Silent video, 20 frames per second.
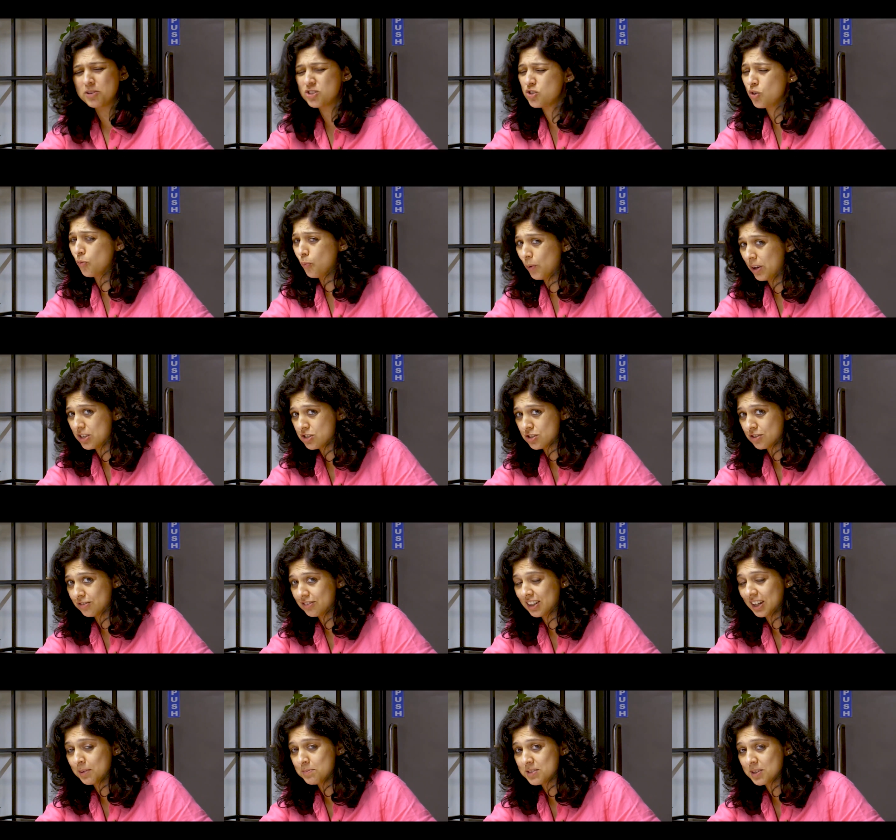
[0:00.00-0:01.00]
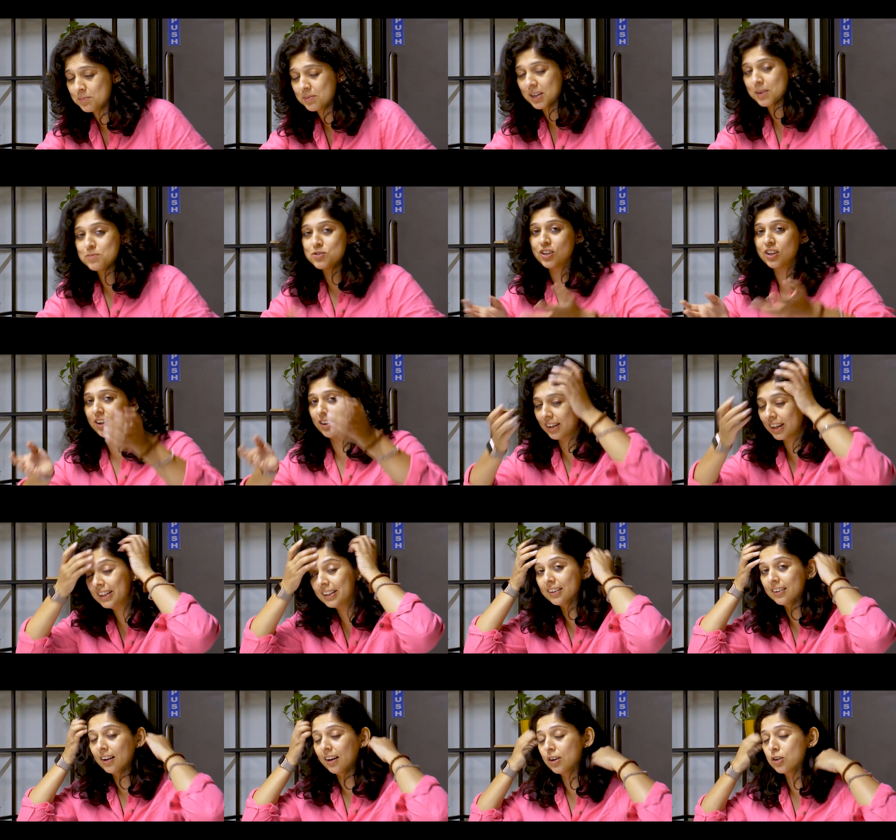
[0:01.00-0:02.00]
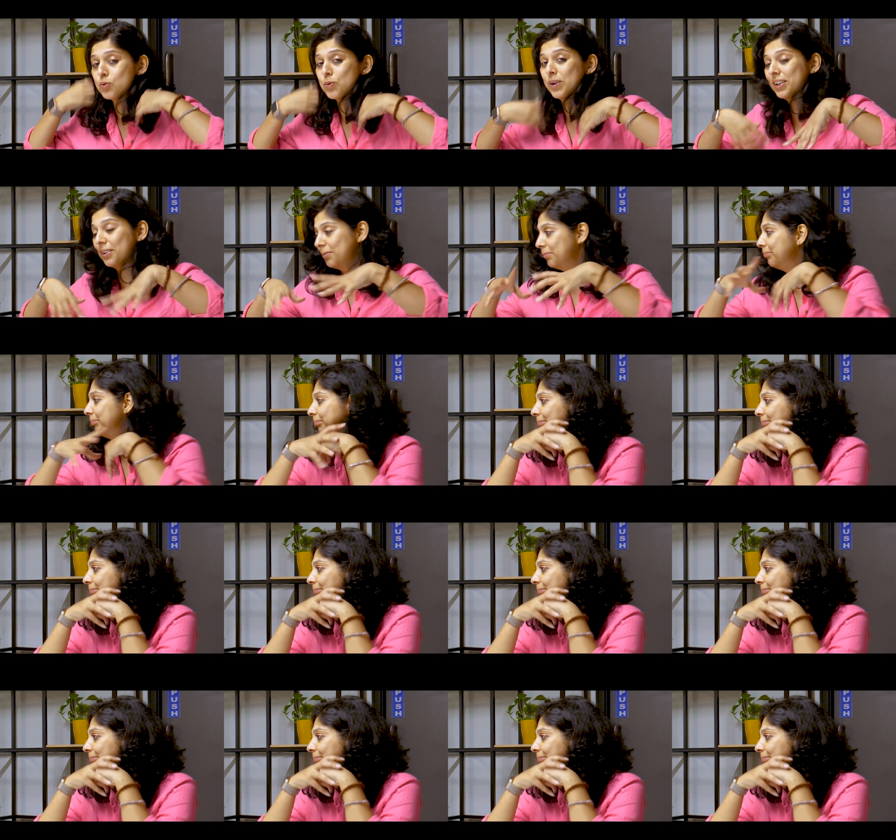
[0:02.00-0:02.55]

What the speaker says: but it's a waste of time sometimes. So yeah, Twitter.